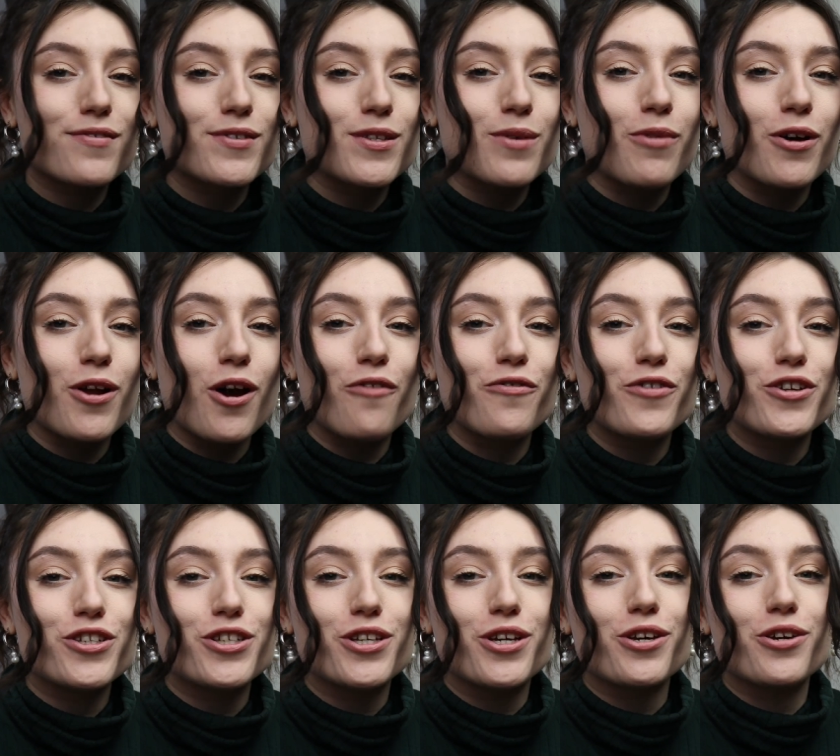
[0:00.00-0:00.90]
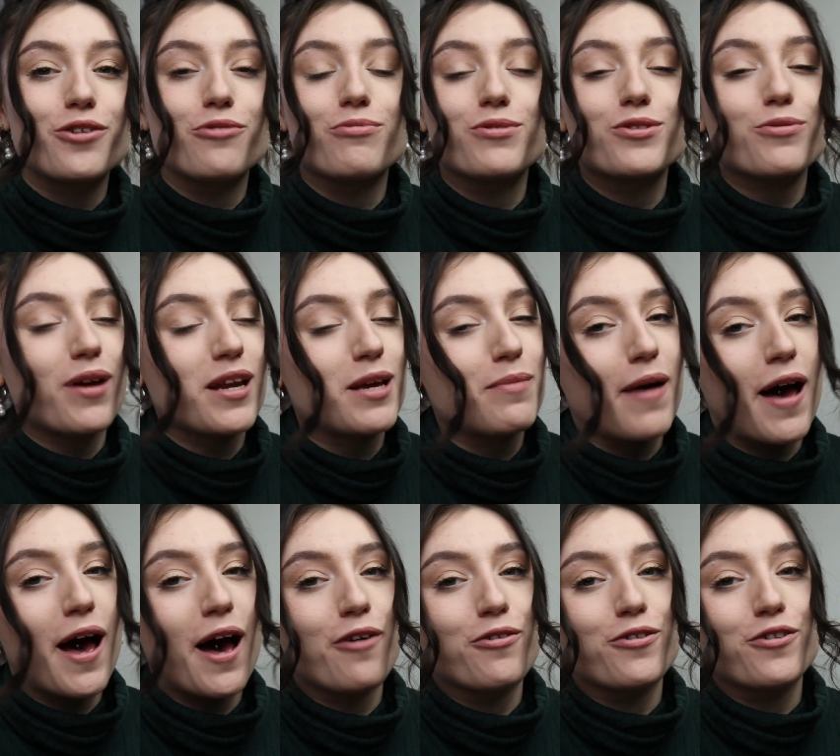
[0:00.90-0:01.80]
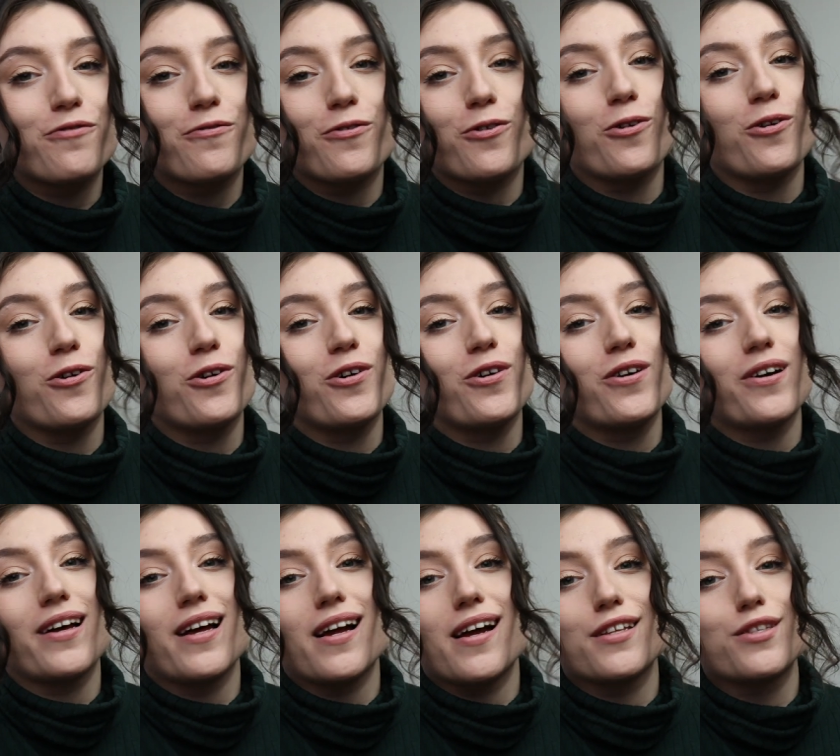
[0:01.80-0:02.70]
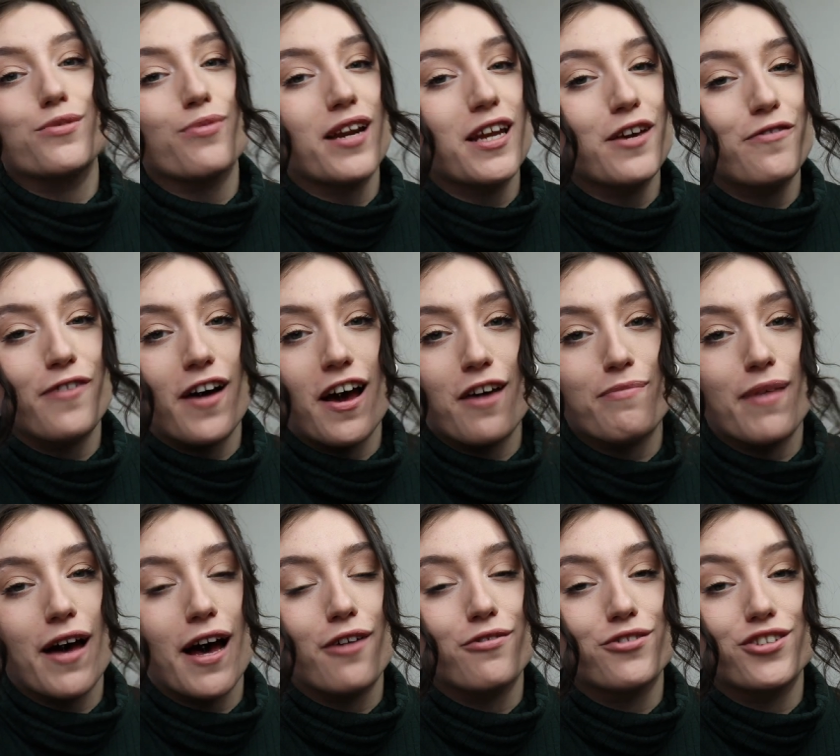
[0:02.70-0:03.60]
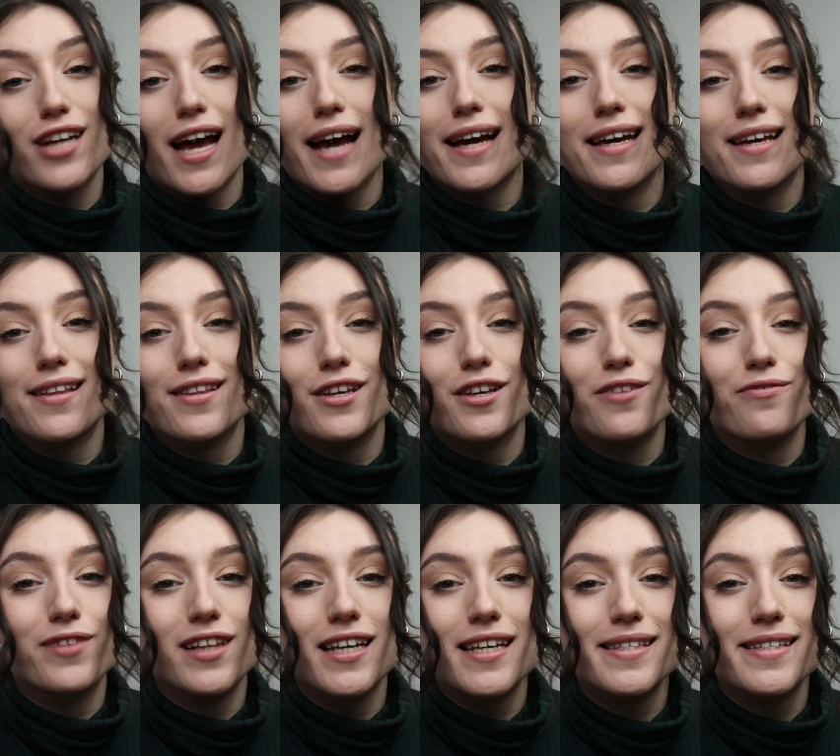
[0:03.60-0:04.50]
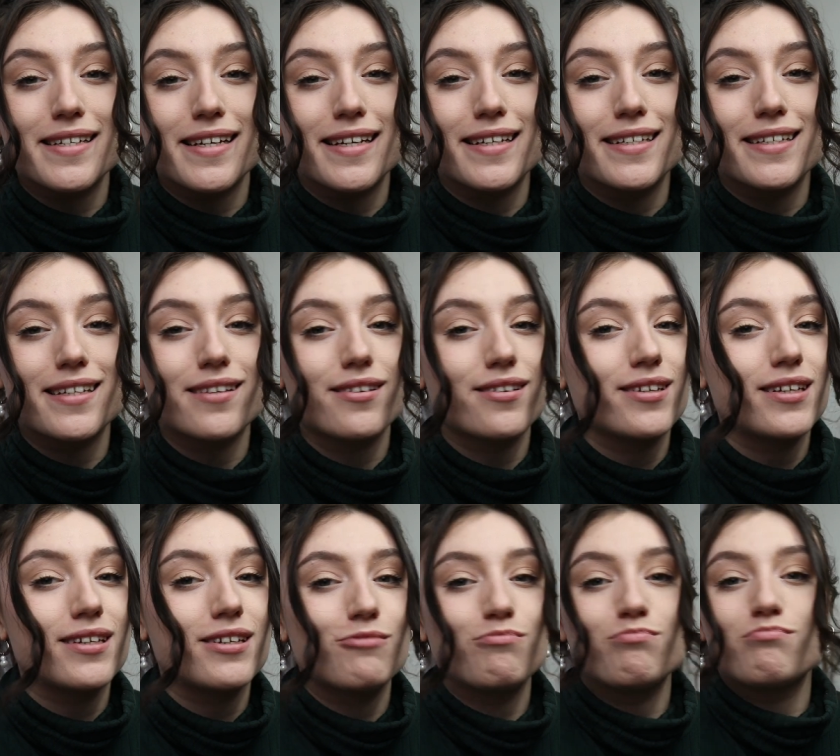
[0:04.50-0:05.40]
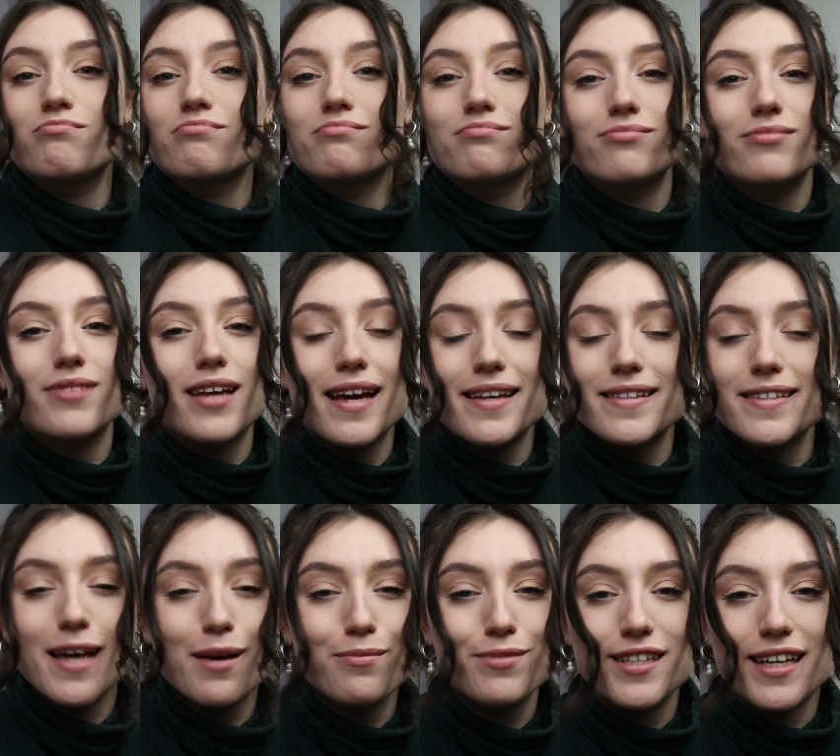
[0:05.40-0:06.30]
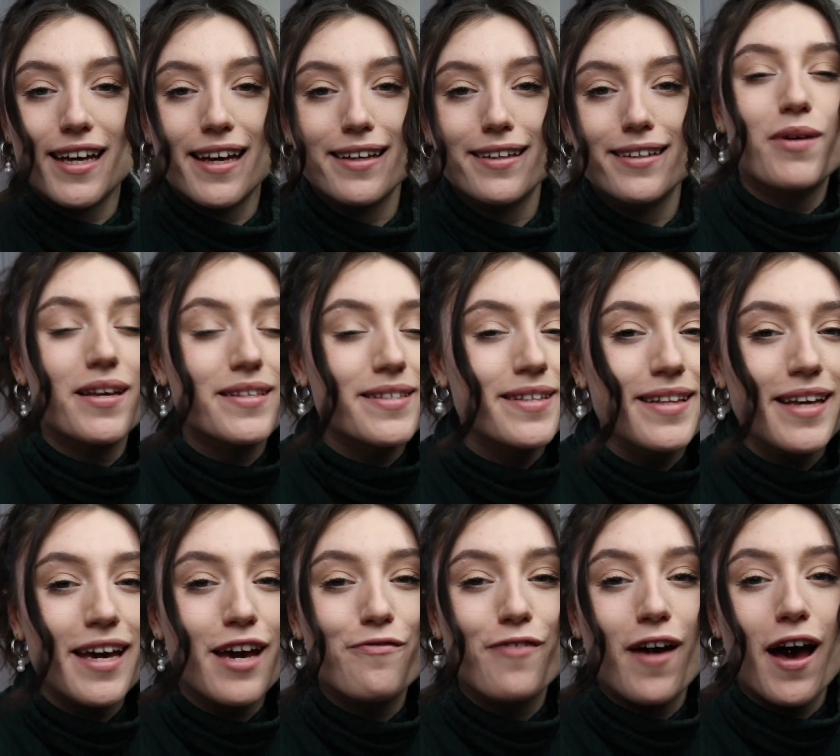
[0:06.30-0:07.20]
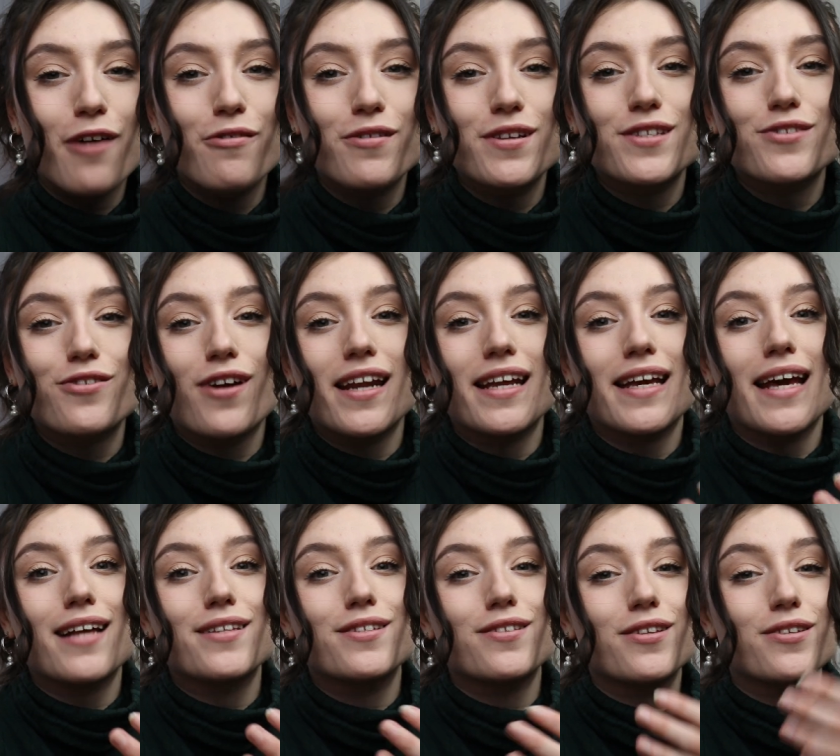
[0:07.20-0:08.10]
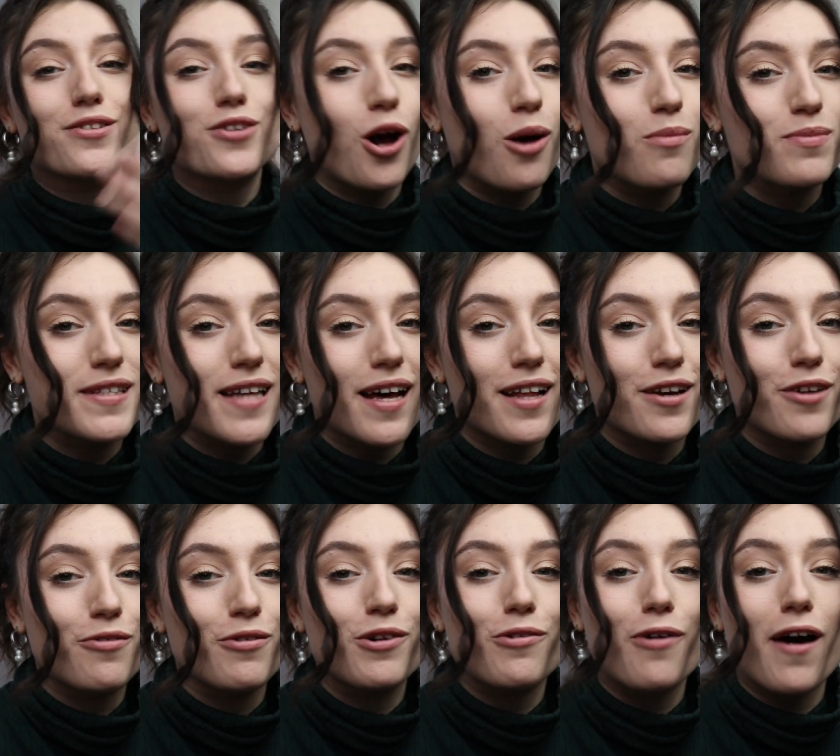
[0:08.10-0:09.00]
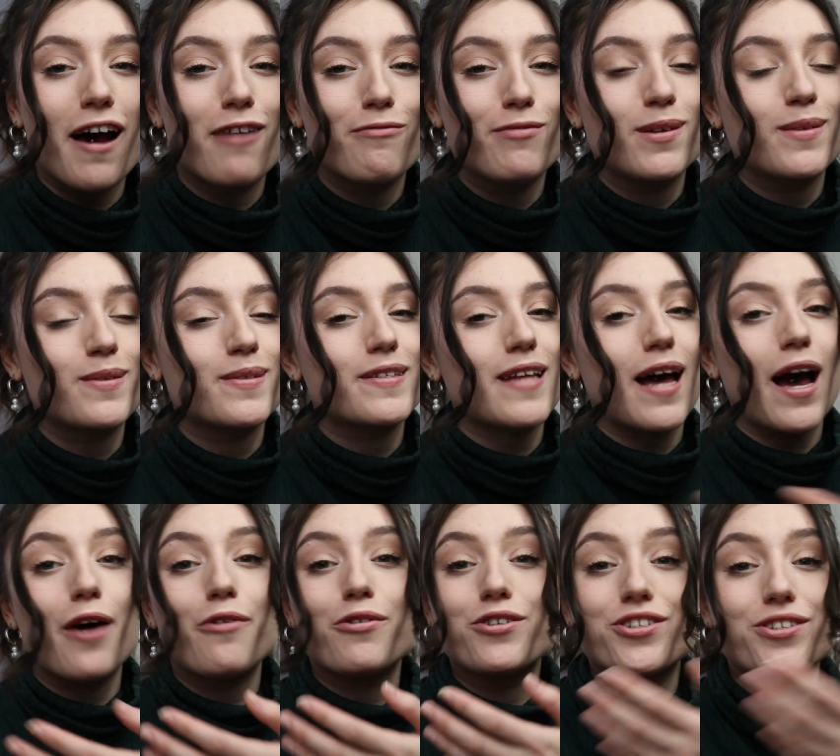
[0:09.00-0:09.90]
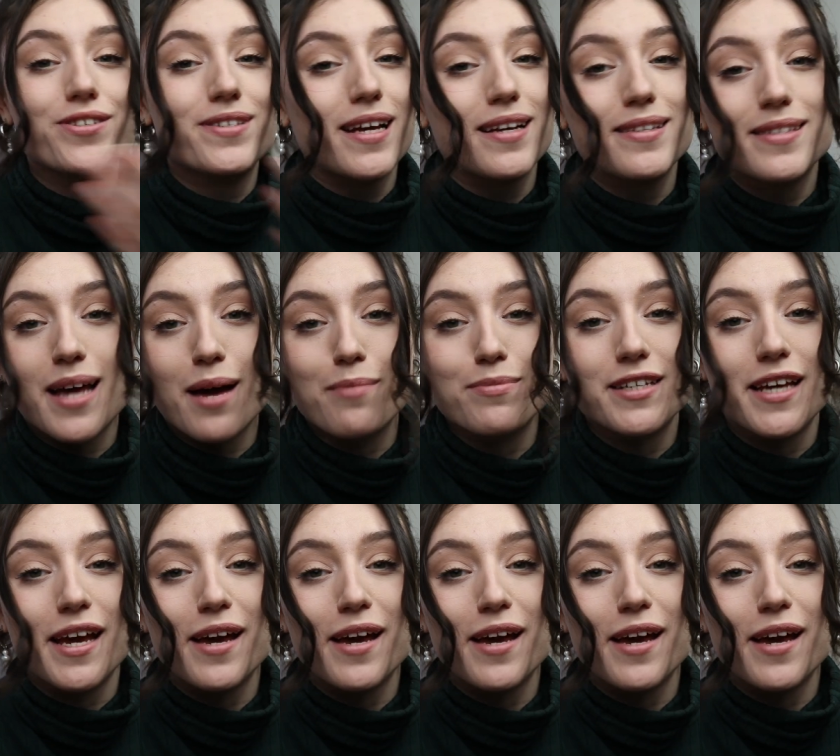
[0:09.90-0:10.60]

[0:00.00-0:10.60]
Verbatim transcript: if someone offers you twenty pounds for a twenty-five pound jacket that you've listed, accept it. Personally, if I was trying to get to the top seller requirements, I would just accept